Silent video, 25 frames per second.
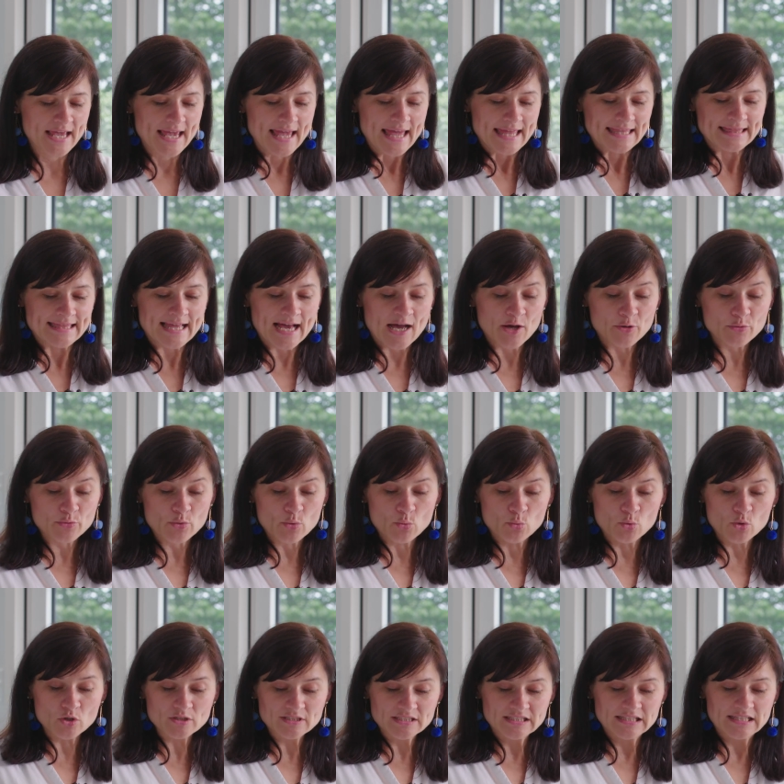Now,
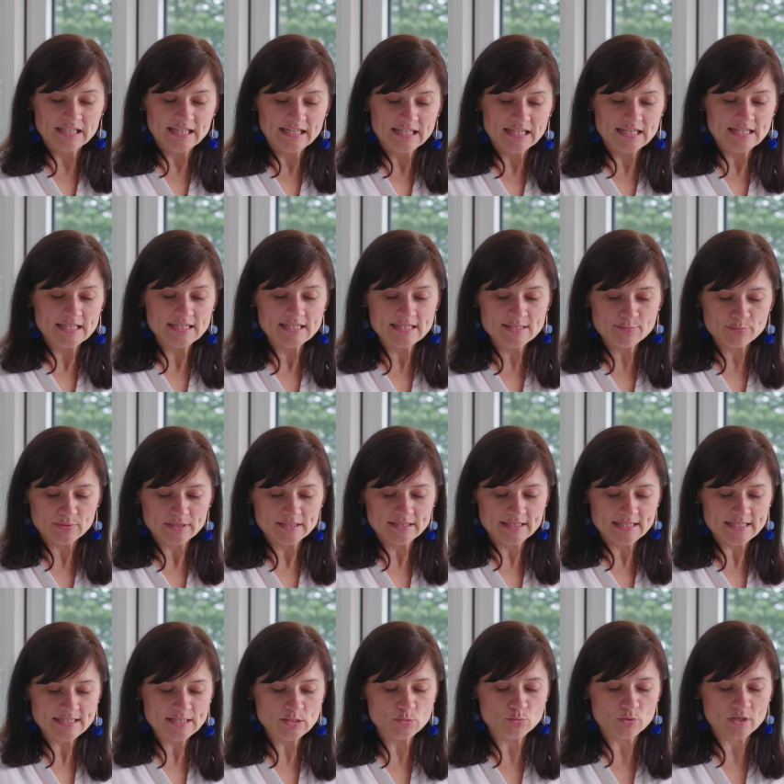water lilies, well,
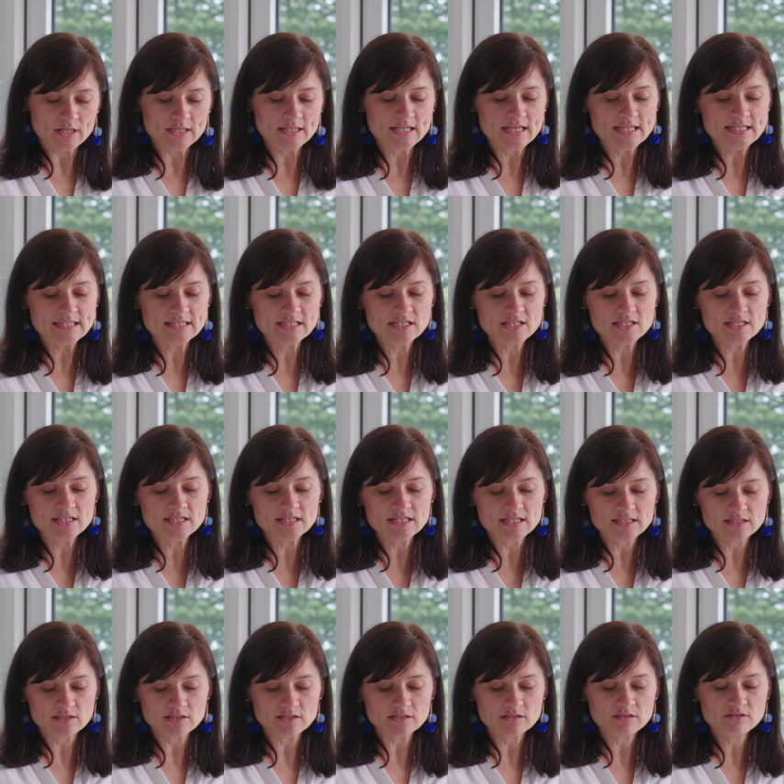this one is
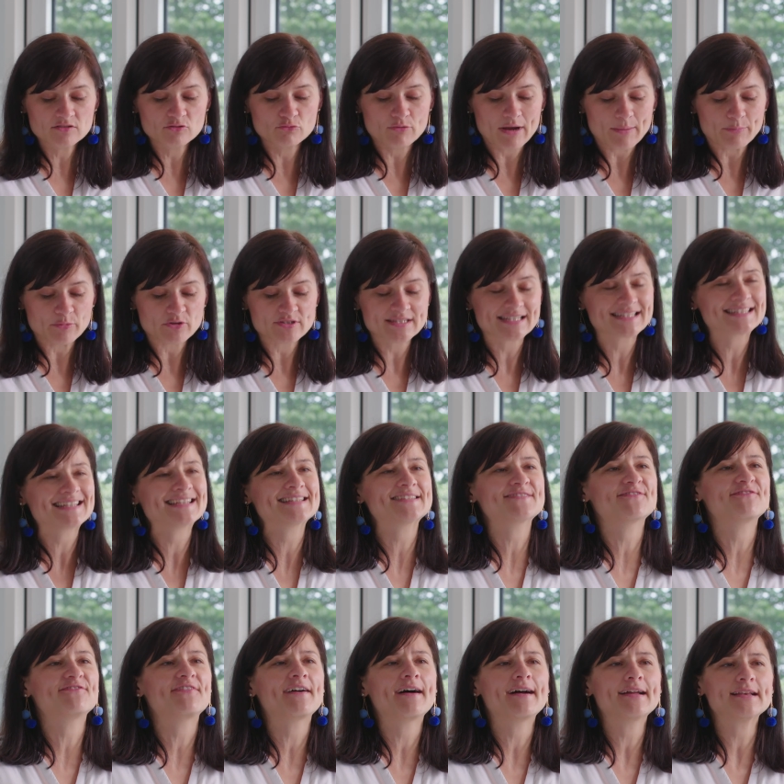considered to represent his
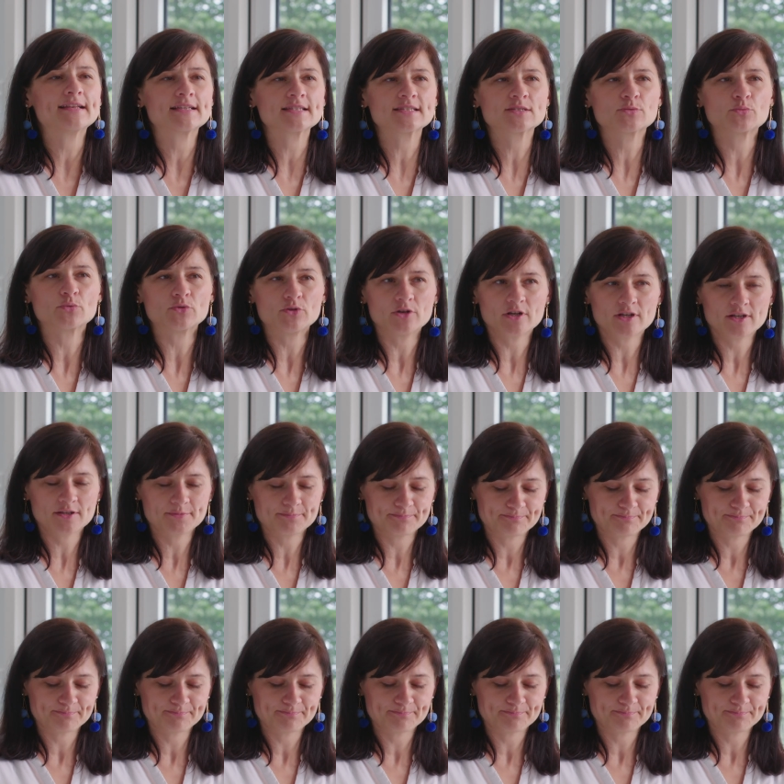finest work.